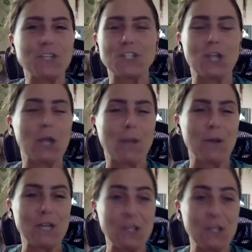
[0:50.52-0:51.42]
all about
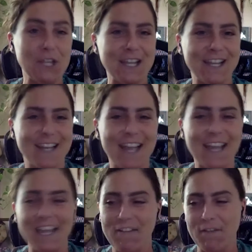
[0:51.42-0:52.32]
healing.
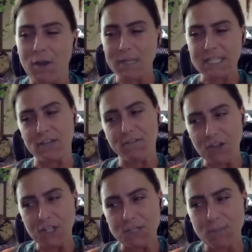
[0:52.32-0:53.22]
I found myself on
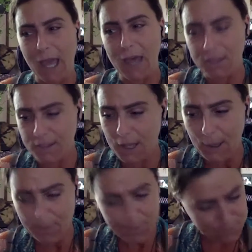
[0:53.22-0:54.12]
this path
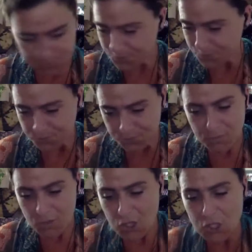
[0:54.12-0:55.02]

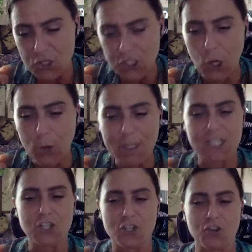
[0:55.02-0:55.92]
years ago because
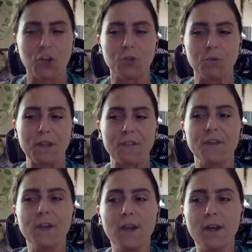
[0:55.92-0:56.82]
I struggled with
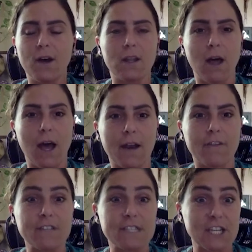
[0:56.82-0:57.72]
a lot
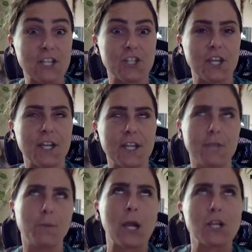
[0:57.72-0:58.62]
of addiction and
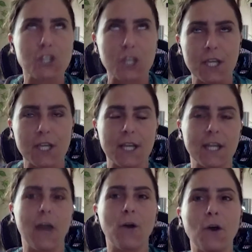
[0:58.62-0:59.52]
depression
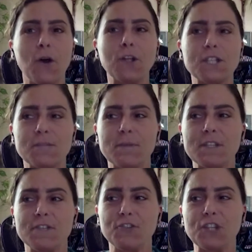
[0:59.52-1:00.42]
and alcoholism and
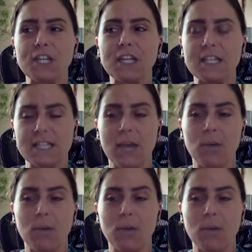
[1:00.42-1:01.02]
different things that were